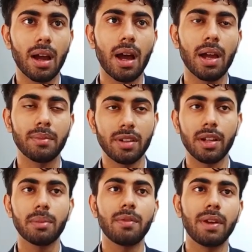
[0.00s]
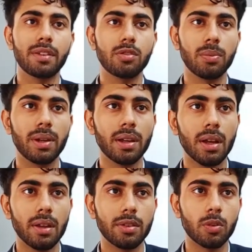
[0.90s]
I am setting my weights to be
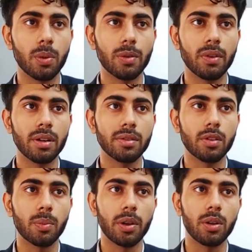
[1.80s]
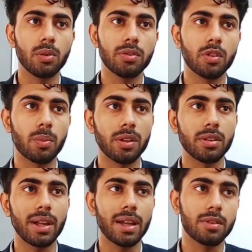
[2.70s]
0 0.1, 0 0.2, 0
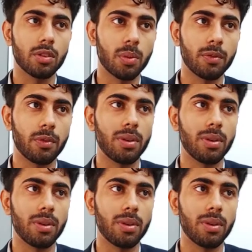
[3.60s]
0.3 and 0 0.4.